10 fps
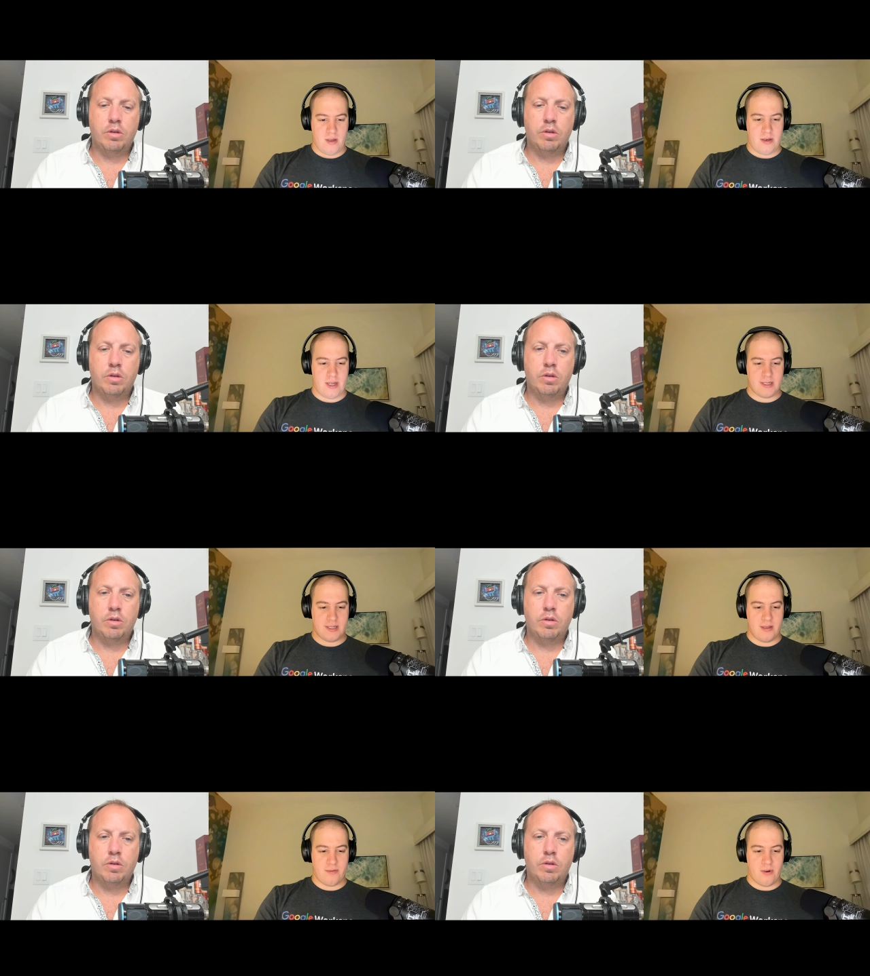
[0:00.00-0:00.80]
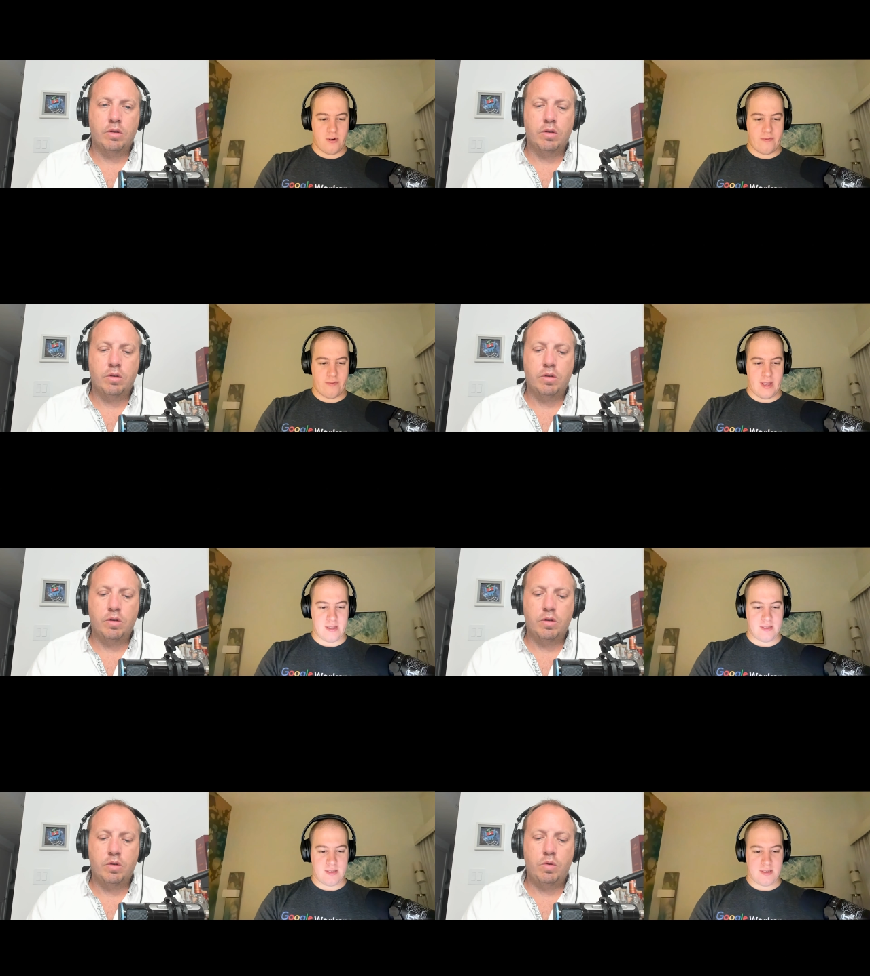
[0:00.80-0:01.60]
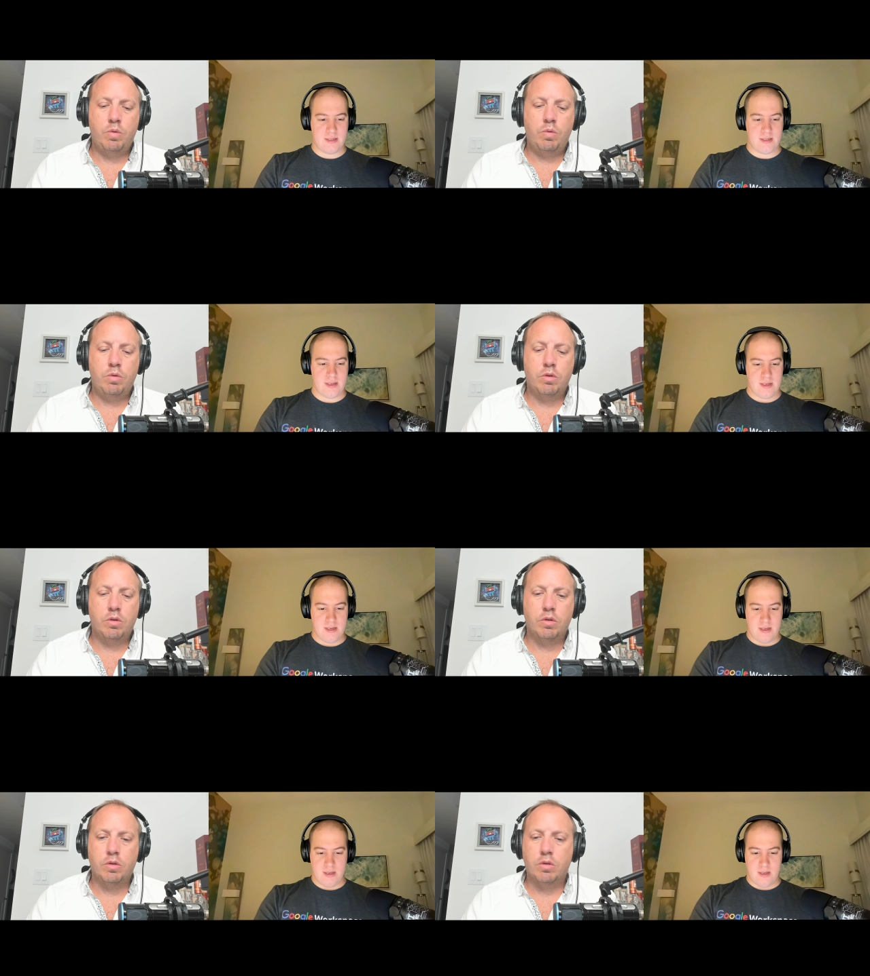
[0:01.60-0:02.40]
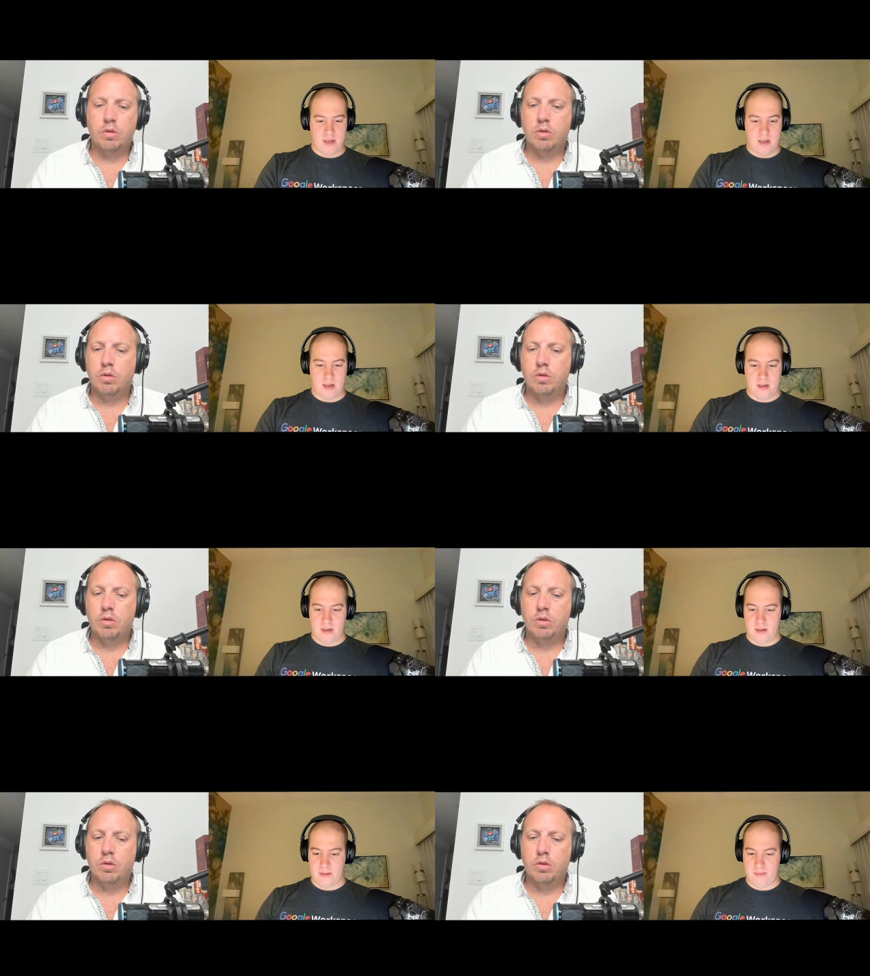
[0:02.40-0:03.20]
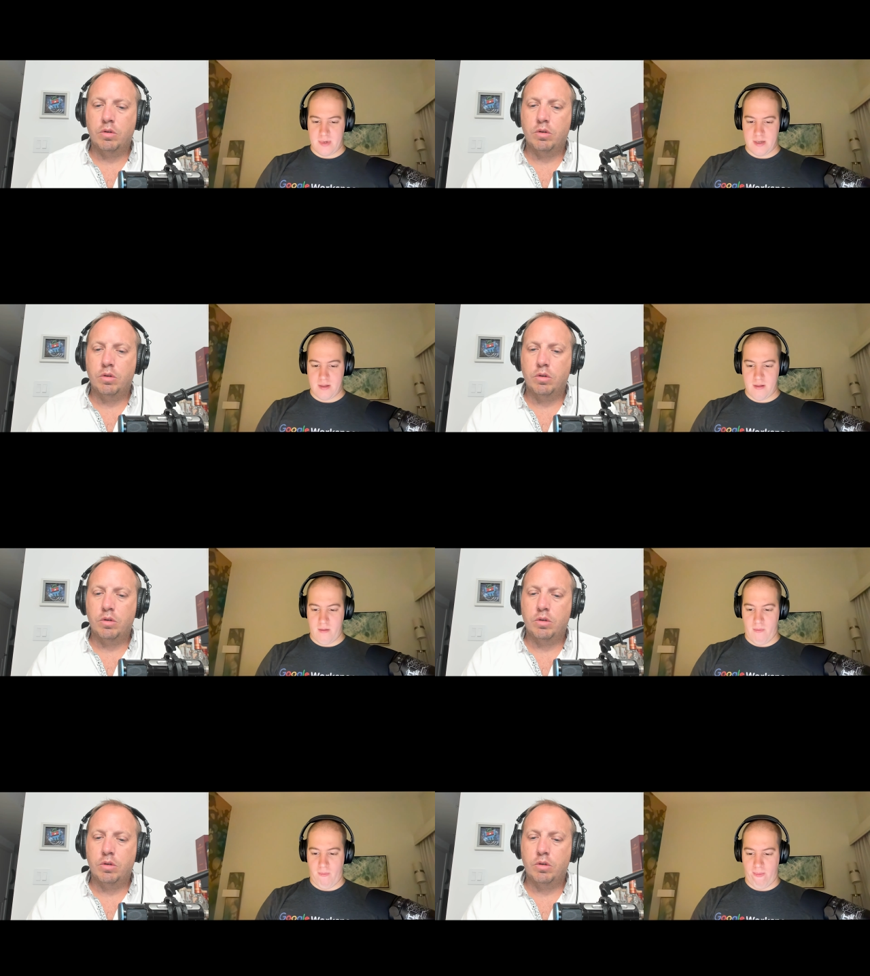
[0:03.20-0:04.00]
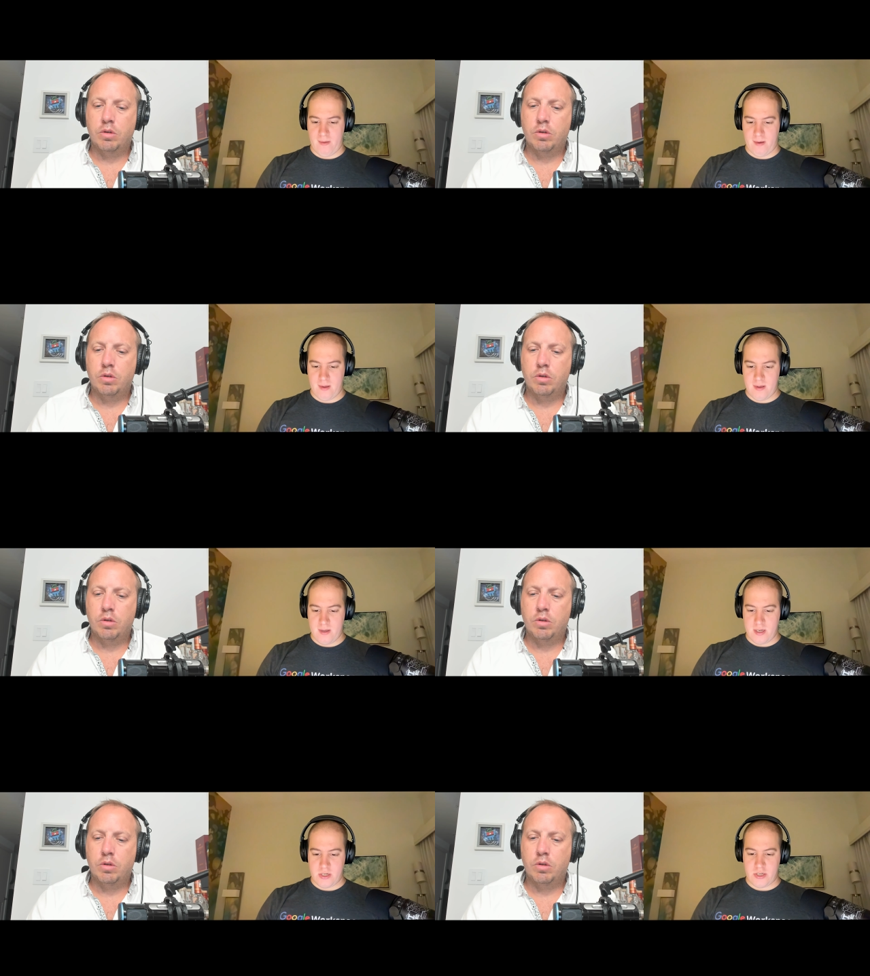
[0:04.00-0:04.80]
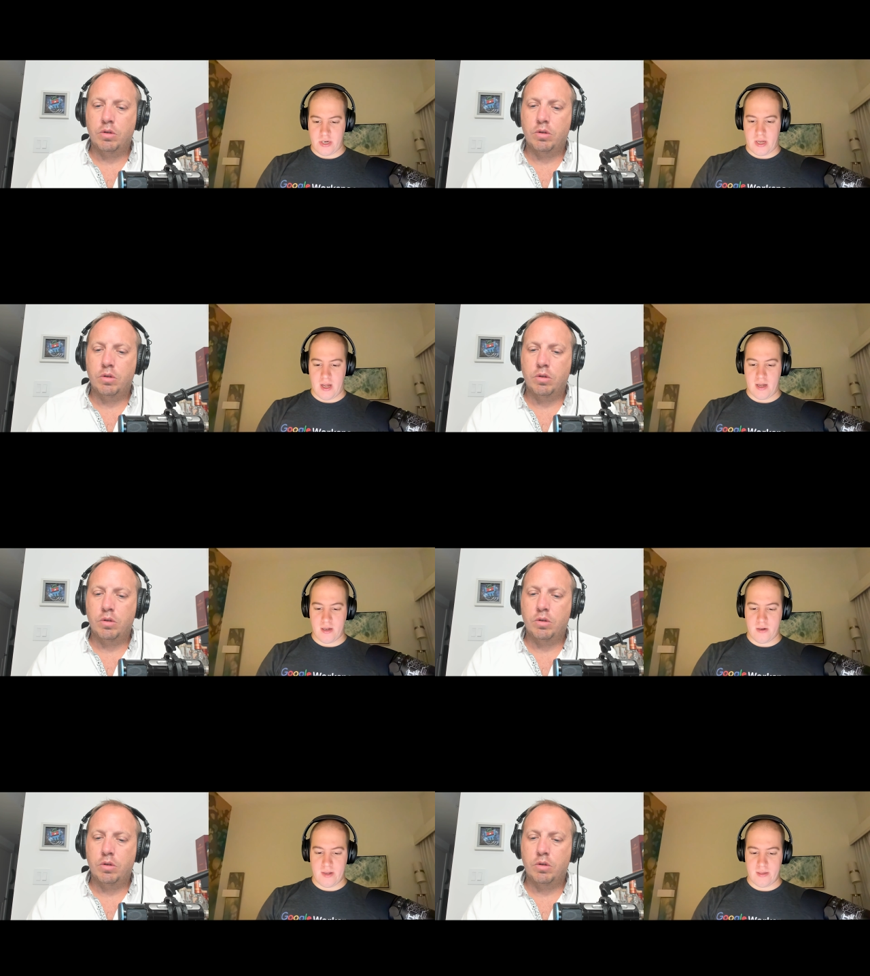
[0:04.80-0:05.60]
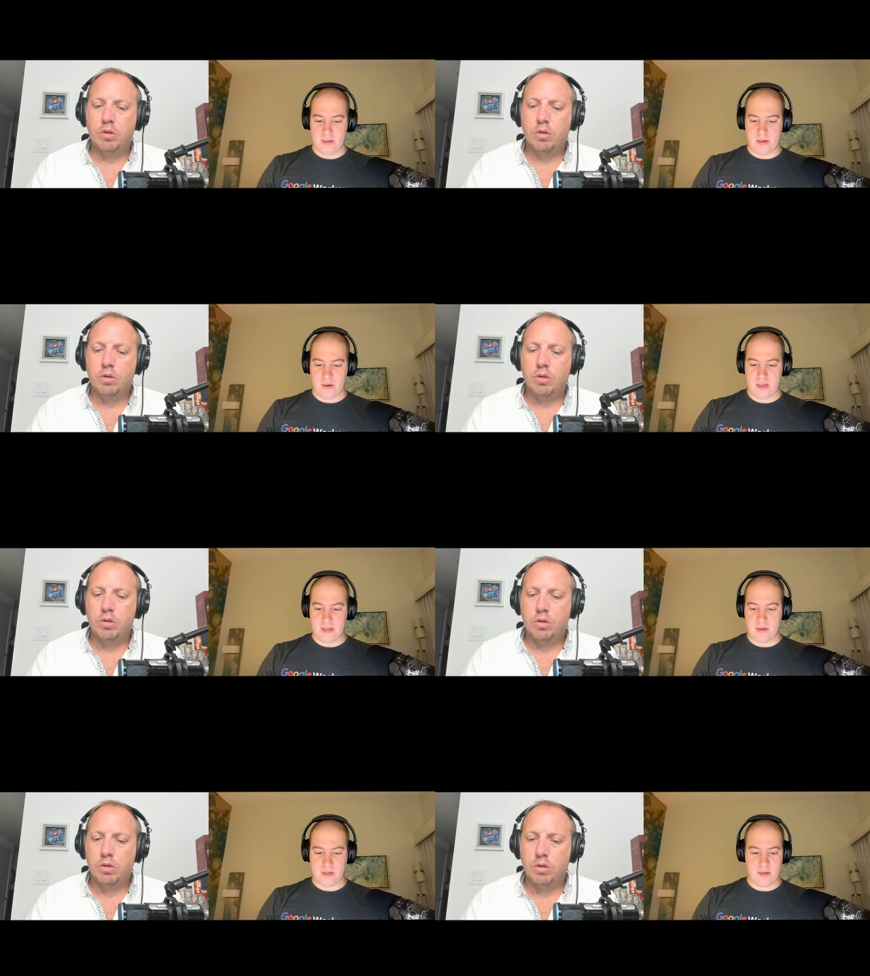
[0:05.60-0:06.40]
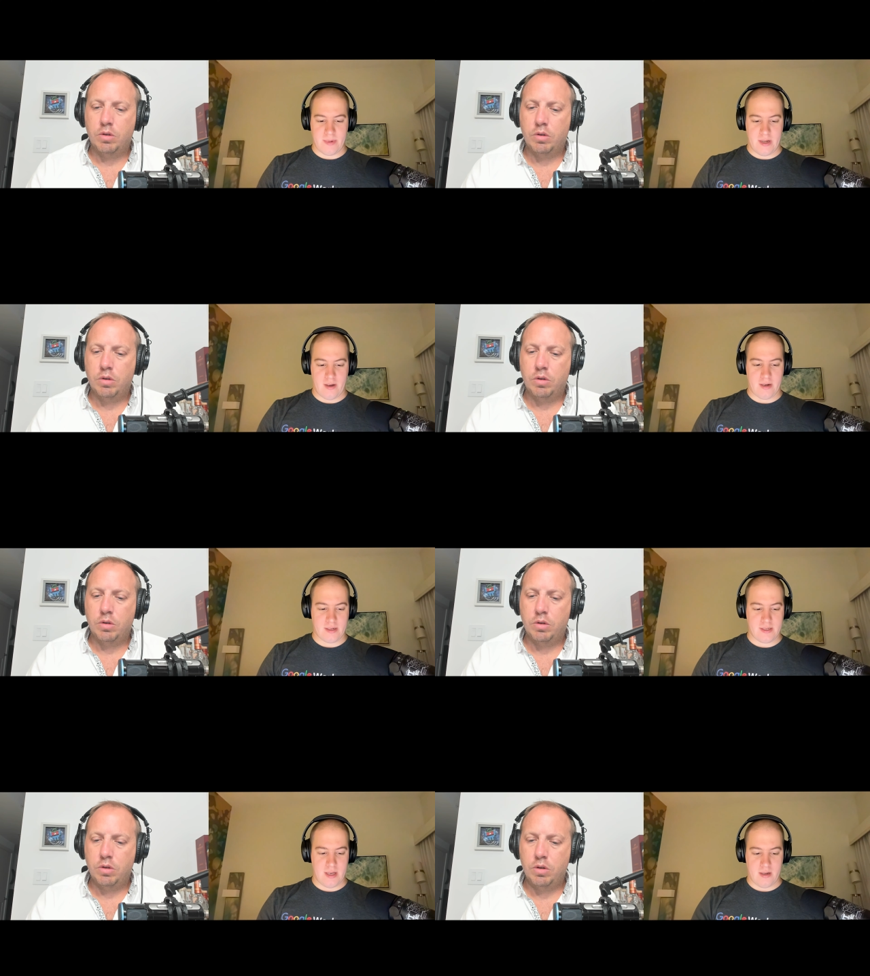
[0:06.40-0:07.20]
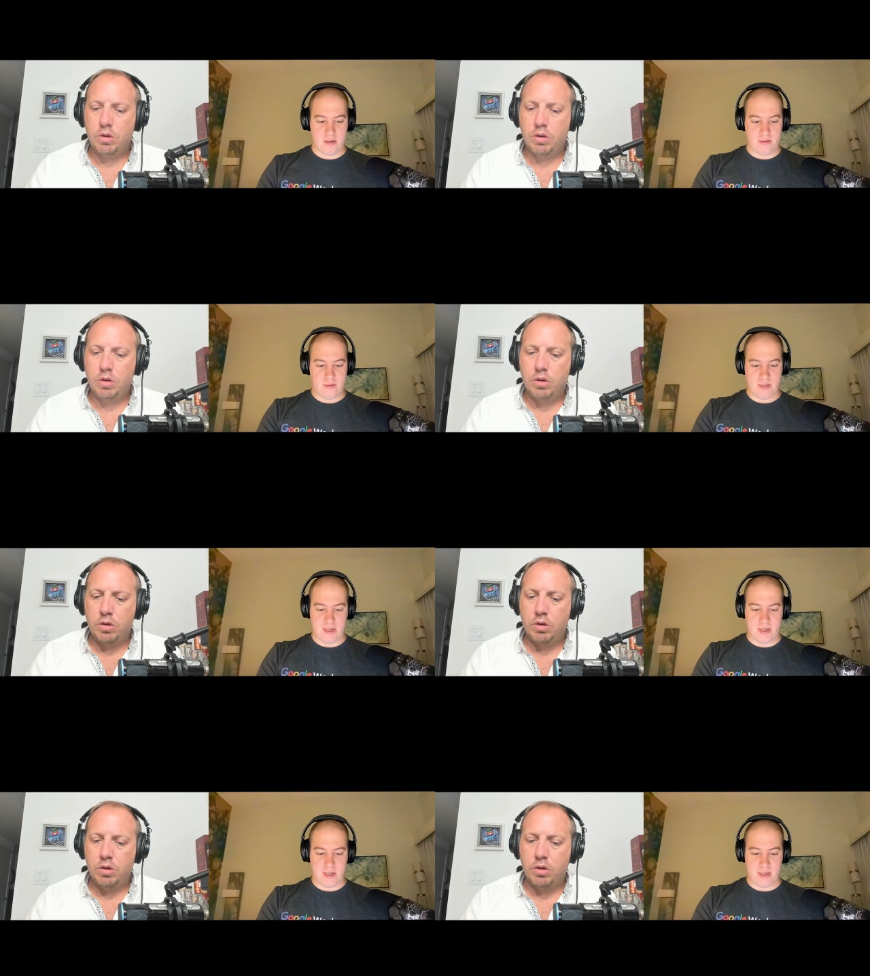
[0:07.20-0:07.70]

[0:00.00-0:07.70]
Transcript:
Speaker 1: Next on the road events, um, Chicago, Illinois is hosted by Onix. Yeah, I'll go through this